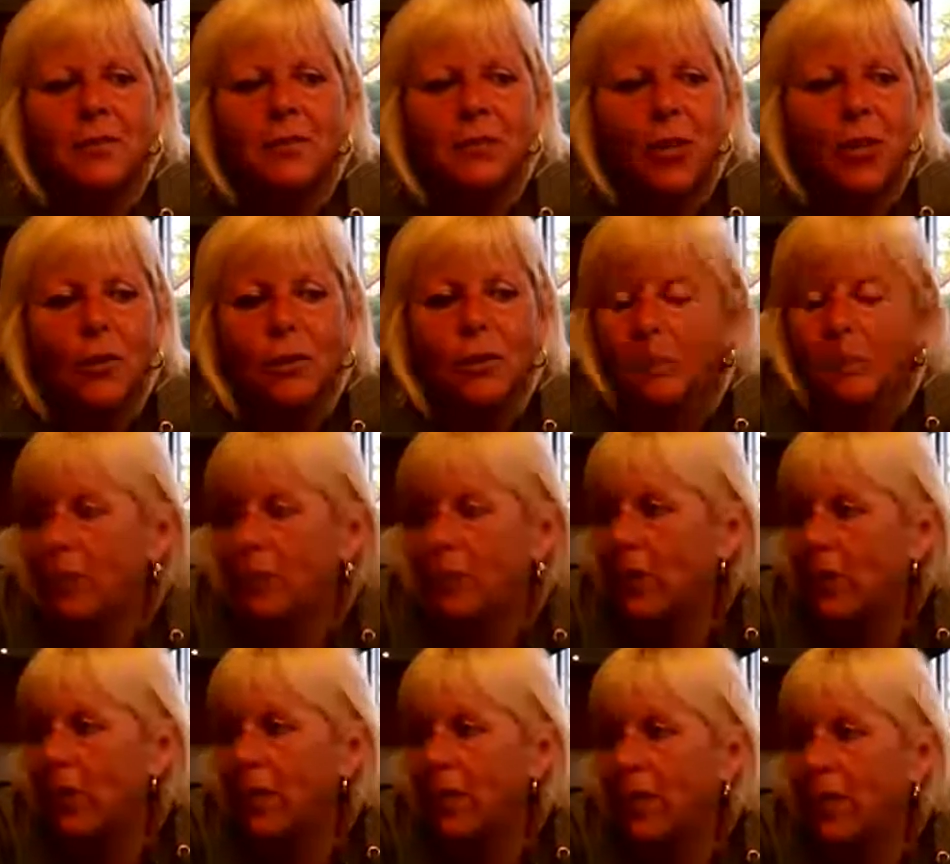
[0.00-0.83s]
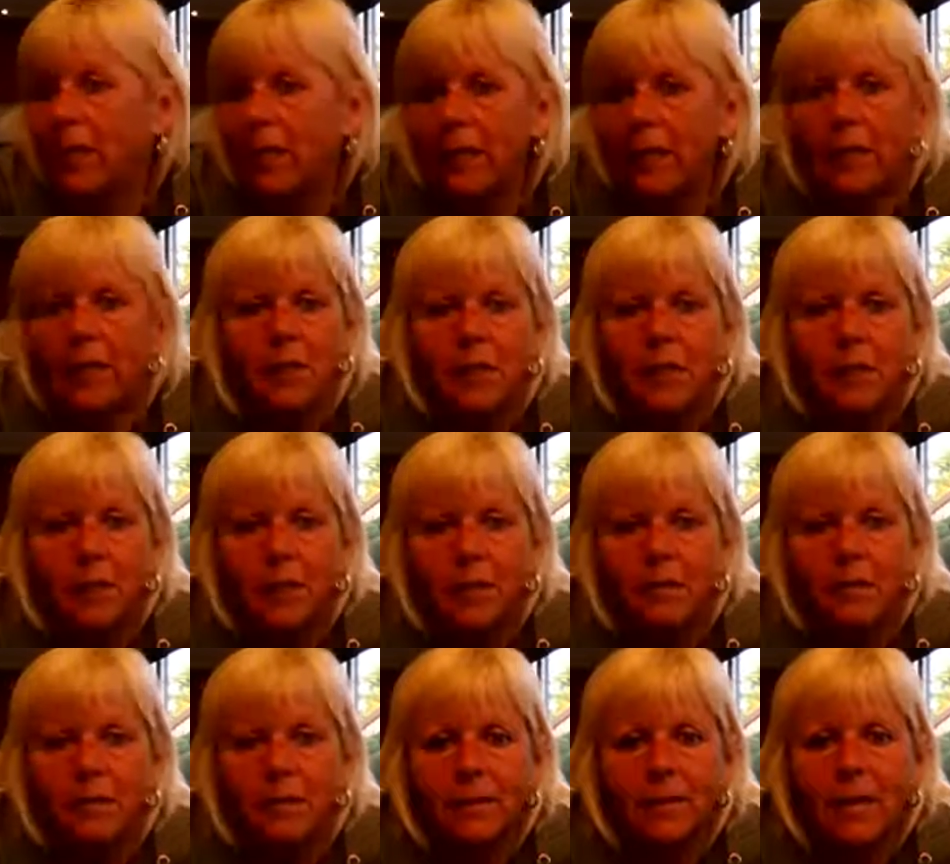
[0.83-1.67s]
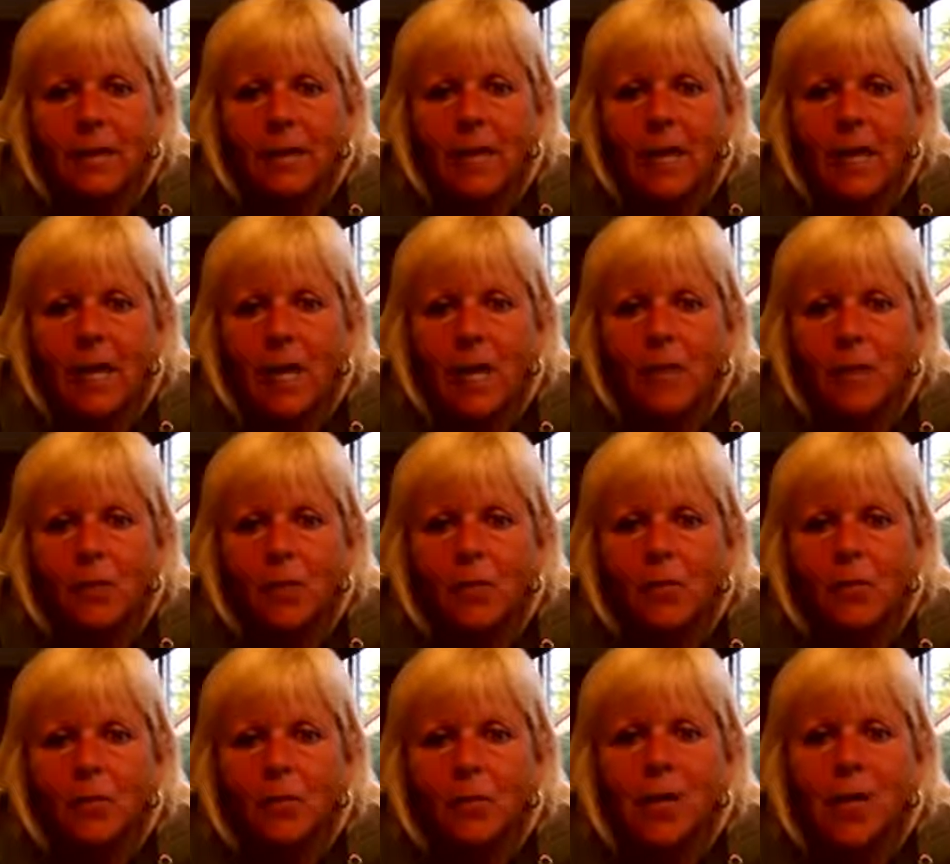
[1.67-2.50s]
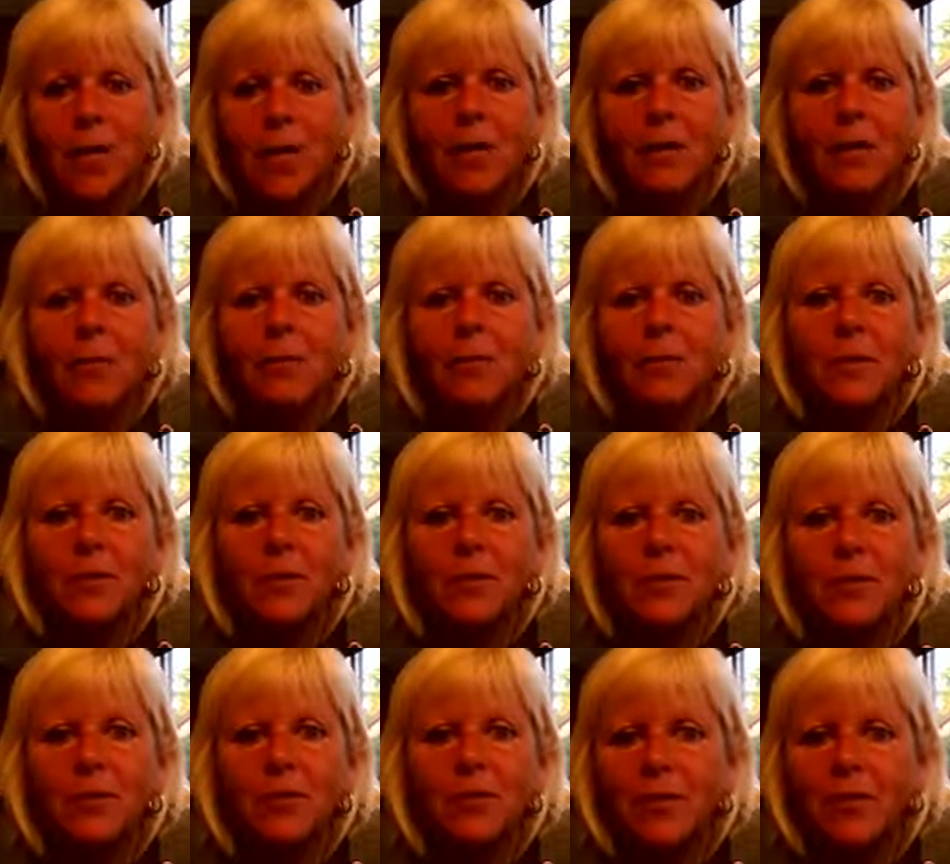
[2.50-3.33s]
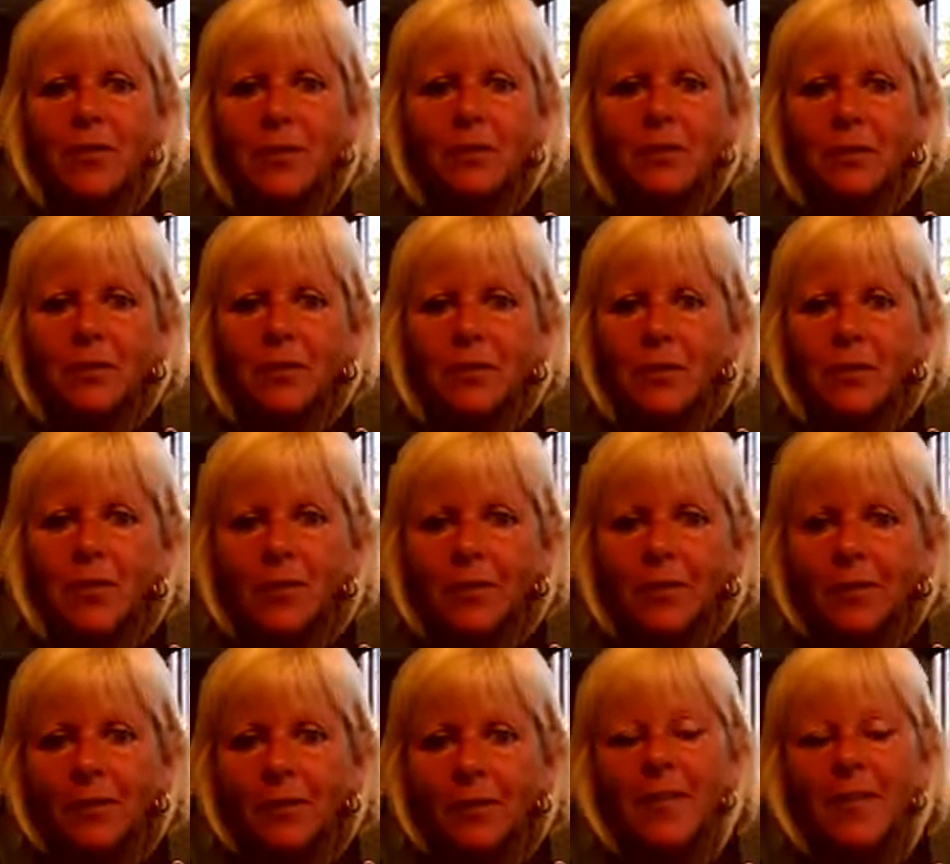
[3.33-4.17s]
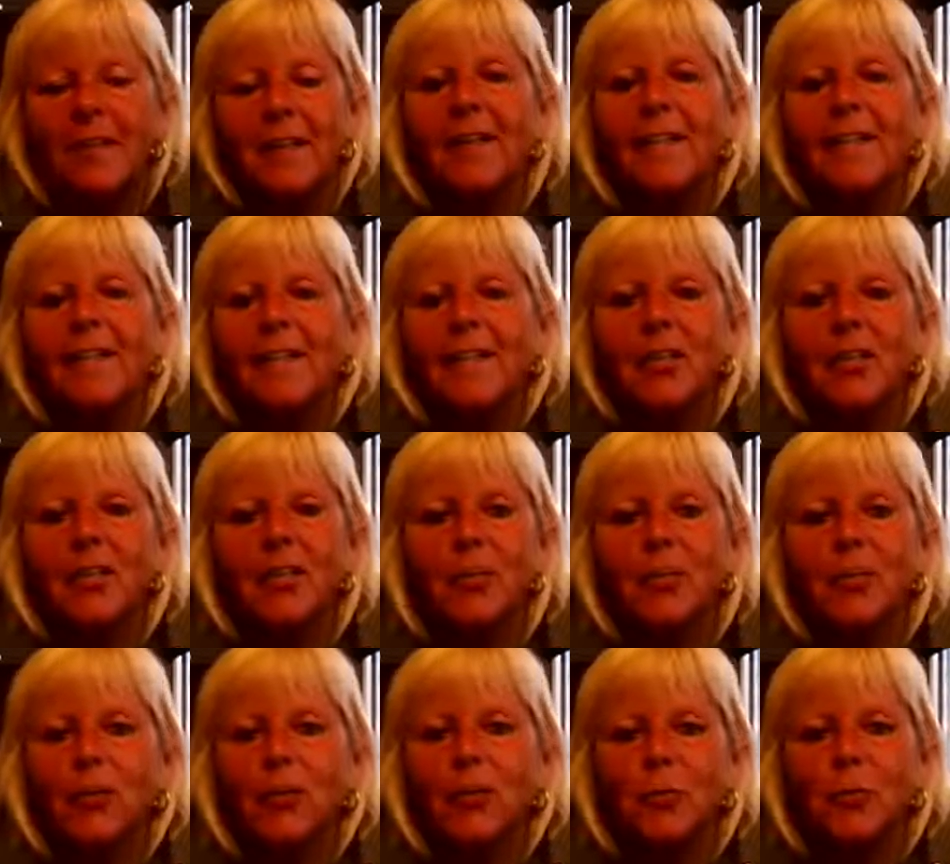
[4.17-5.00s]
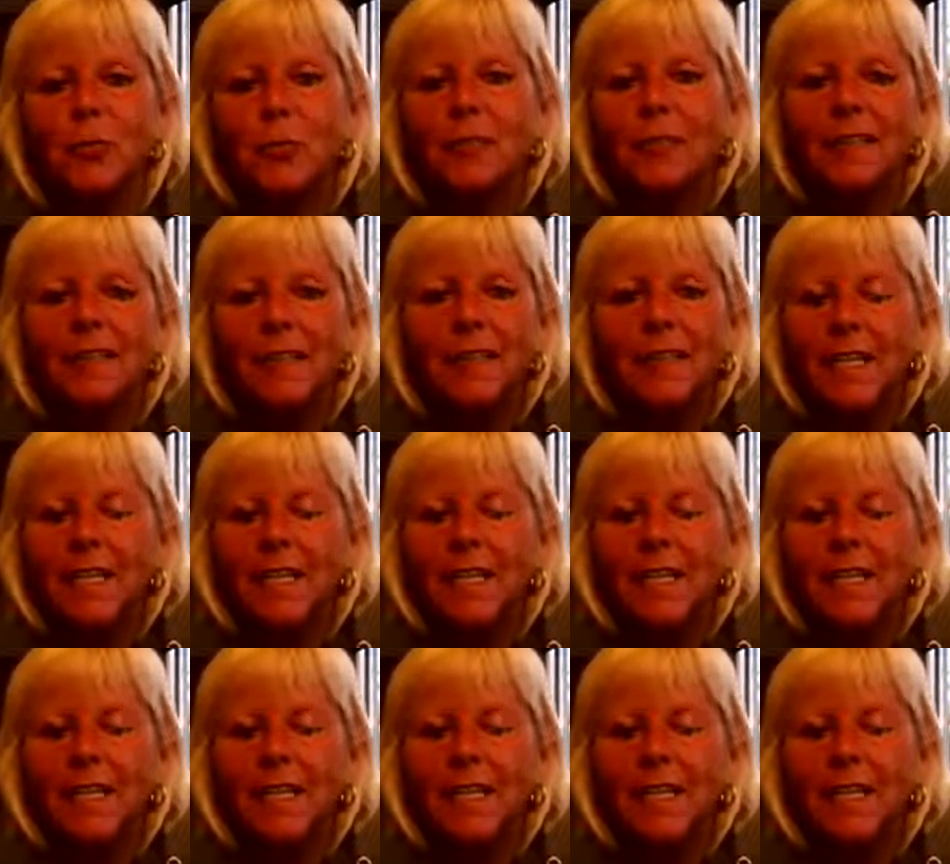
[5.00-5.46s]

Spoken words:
And I'm really glad it came off okay with the dog and everything. You just wanting,